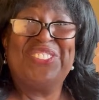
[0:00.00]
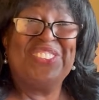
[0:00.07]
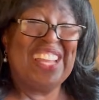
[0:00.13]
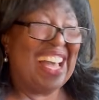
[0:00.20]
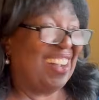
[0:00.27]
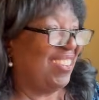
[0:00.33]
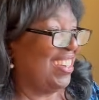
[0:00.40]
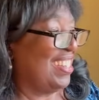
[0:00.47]

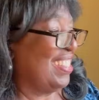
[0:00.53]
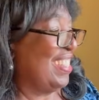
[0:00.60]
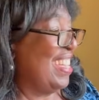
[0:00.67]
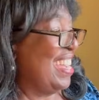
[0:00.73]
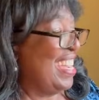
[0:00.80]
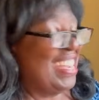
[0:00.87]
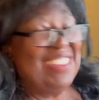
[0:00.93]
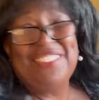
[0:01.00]
flowers
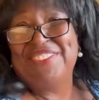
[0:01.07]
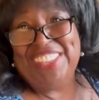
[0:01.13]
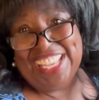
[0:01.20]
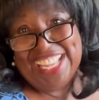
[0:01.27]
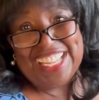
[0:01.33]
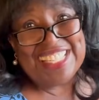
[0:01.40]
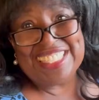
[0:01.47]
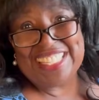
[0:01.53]

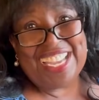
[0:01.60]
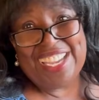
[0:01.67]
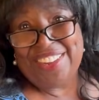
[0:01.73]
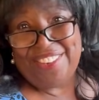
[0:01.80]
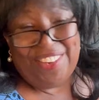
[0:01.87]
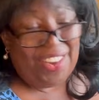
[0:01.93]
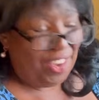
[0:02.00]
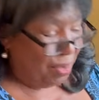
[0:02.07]
because I
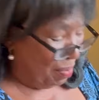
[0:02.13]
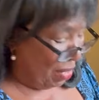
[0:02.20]
grow all